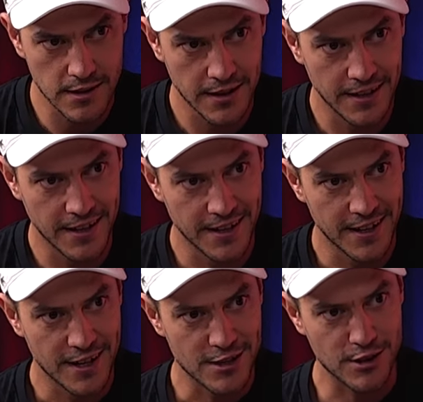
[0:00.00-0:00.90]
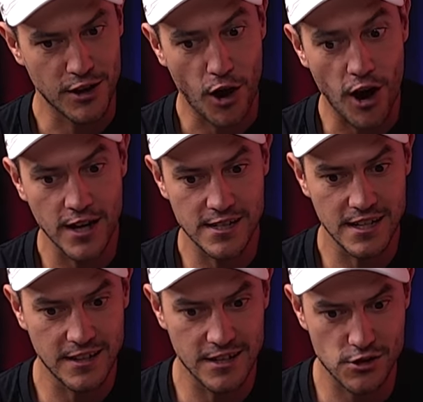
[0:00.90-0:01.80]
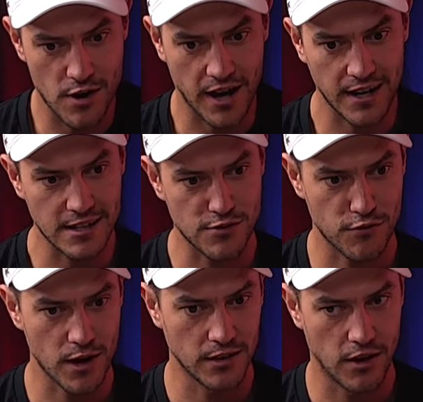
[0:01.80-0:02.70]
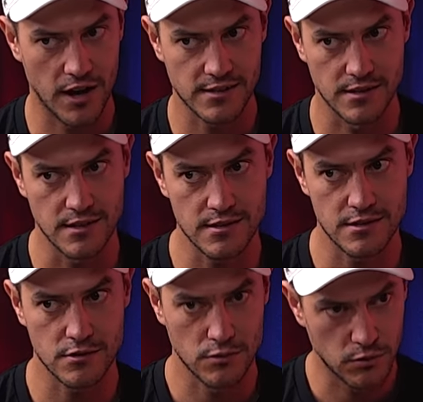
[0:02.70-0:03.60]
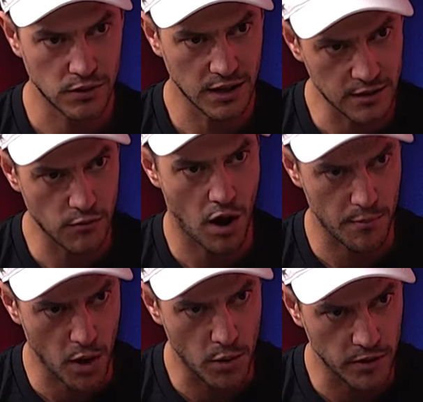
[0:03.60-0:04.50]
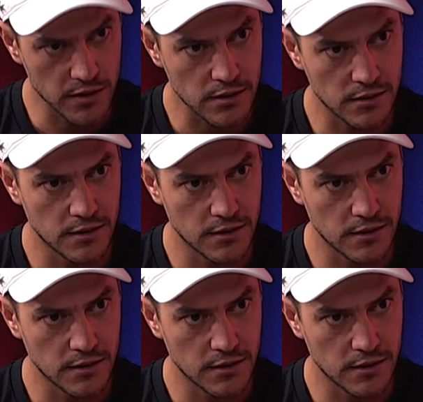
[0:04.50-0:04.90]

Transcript: Mm. Yeah. So the idea that Track gets free license in the right moment,